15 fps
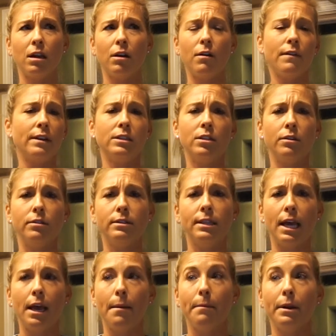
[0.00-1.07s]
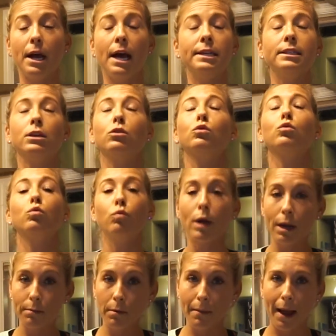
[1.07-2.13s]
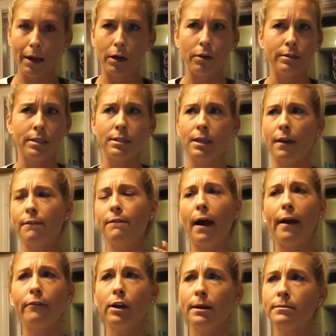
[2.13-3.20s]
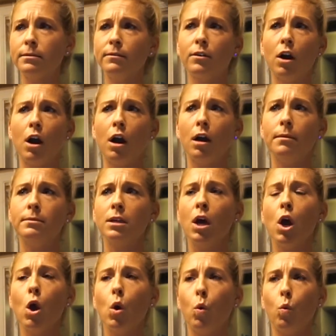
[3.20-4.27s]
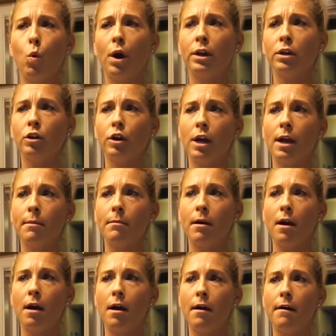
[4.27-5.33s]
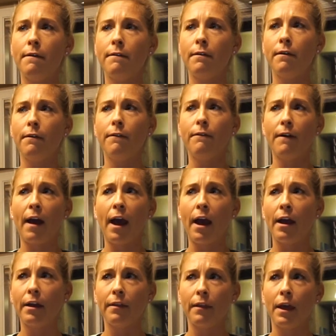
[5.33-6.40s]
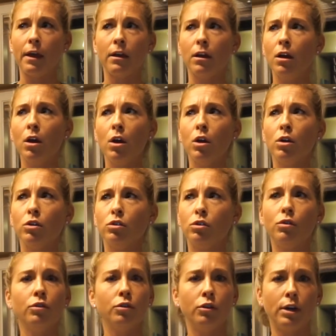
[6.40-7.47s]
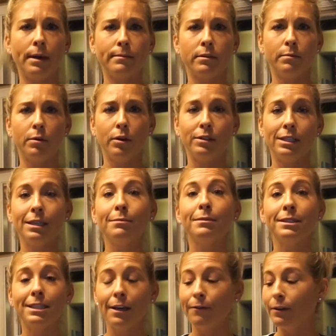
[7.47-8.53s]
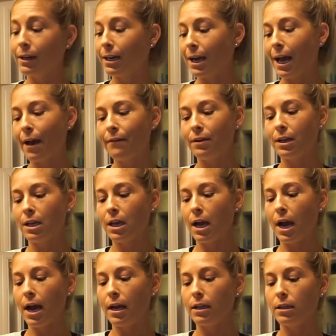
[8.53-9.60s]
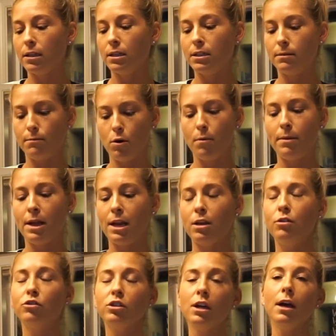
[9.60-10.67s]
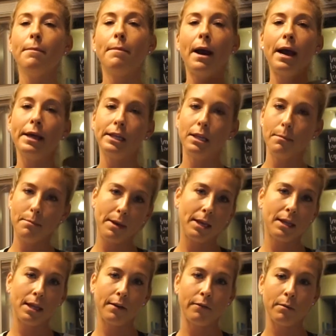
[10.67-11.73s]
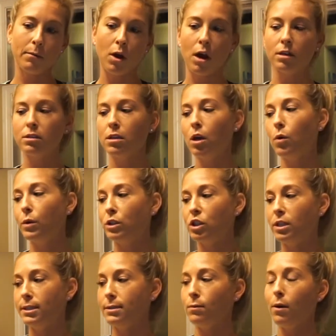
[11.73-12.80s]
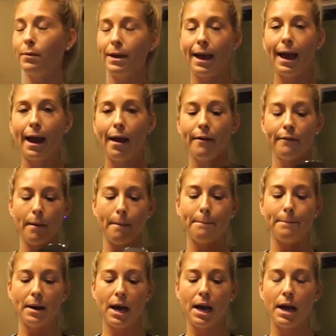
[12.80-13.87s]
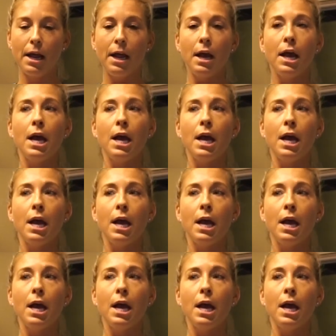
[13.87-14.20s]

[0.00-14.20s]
don't know if that's how you say it, but it has incredible macros. It's like 5 grams of carbs, 1 gram of fat, and like 2 or 3 grams of protein, but Safeway didn't have any at the moment. And usually I buy like the big thing from Costco, which is what we have, but